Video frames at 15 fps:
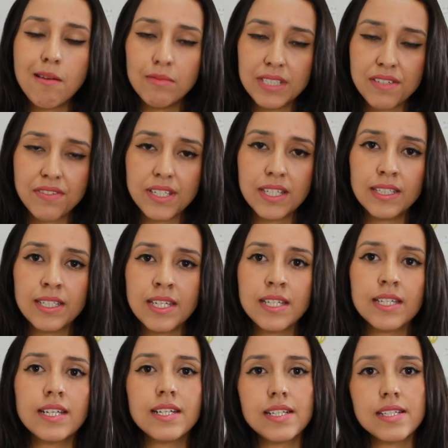I'm leaving a
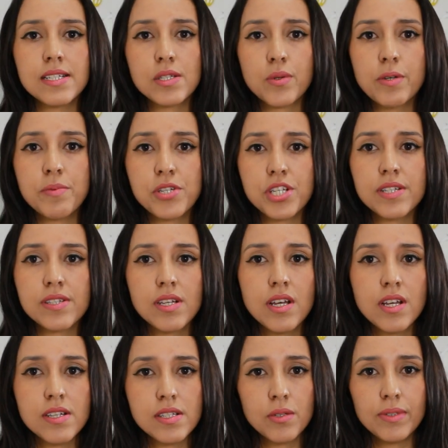link in the descriptions
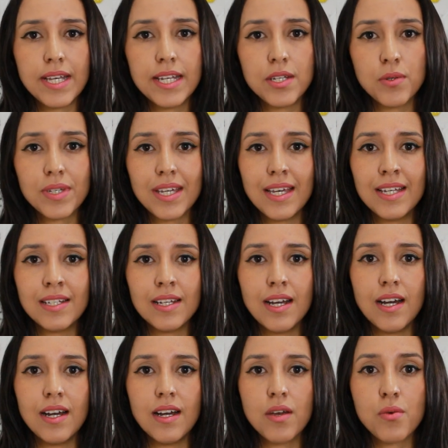so that you can
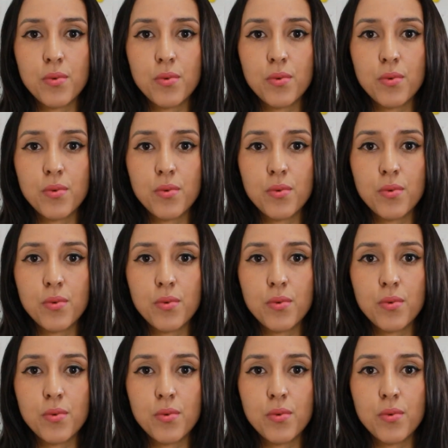uh,